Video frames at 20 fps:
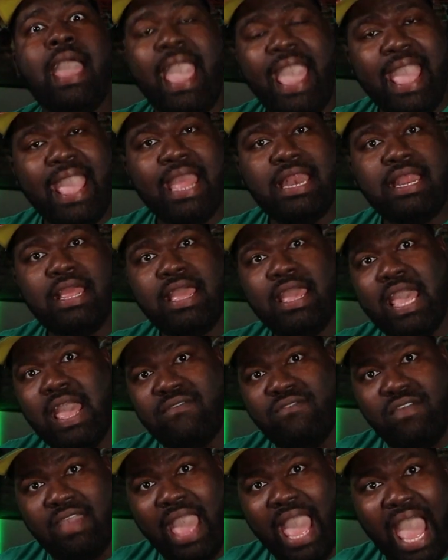And
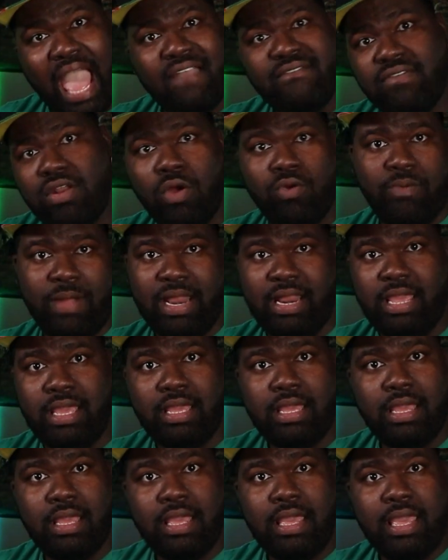if you haven't
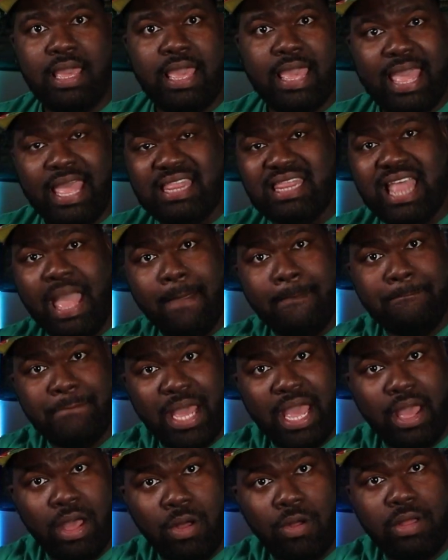already, hit that
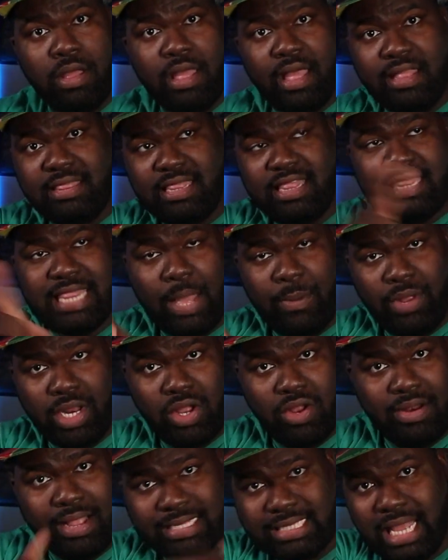bell, let me
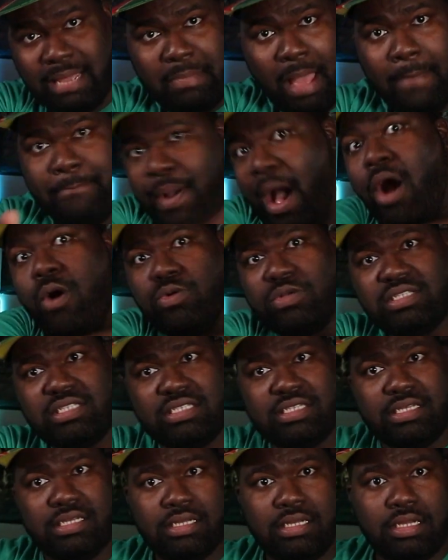know next time I
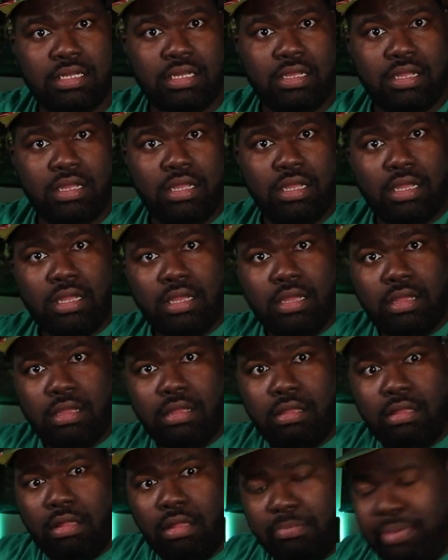post.
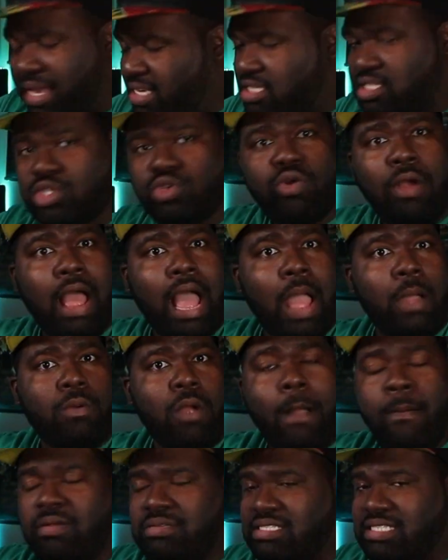Please subscribe,
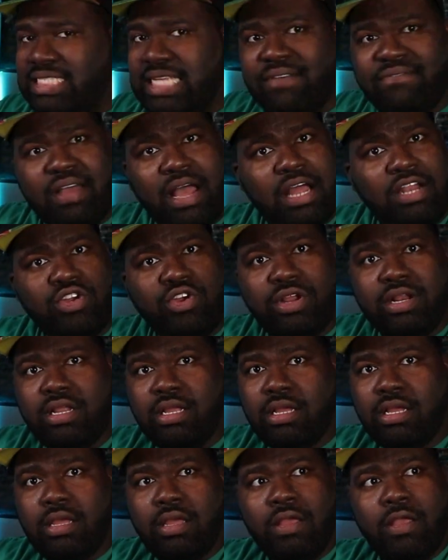we're almost at
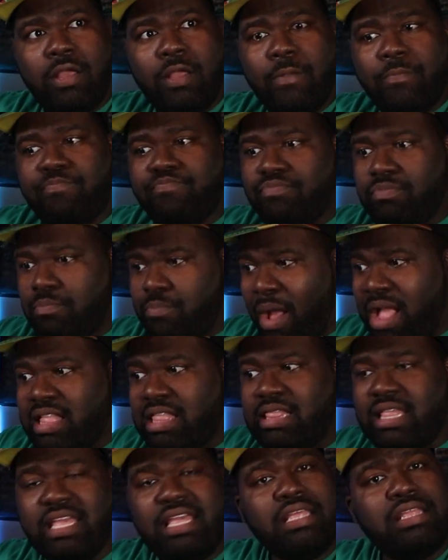700,
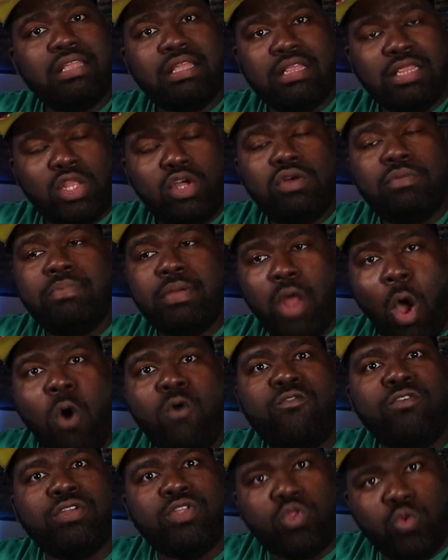practically a little bit
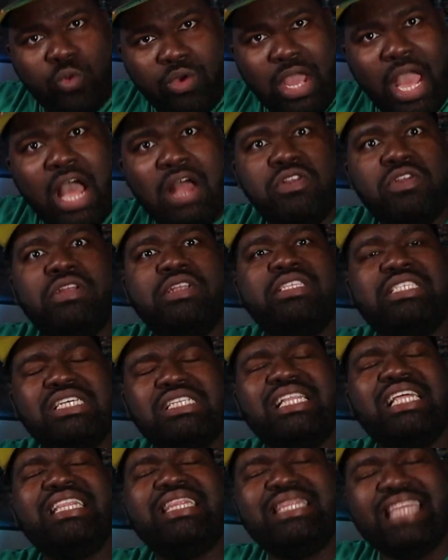over 300
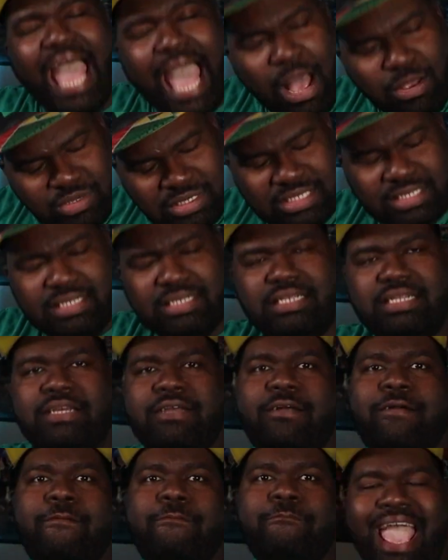till 1,000,
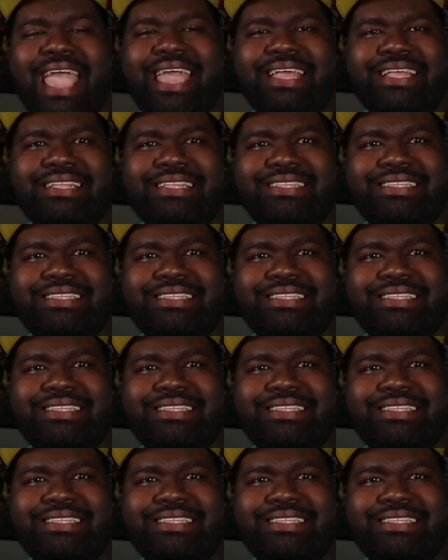okay?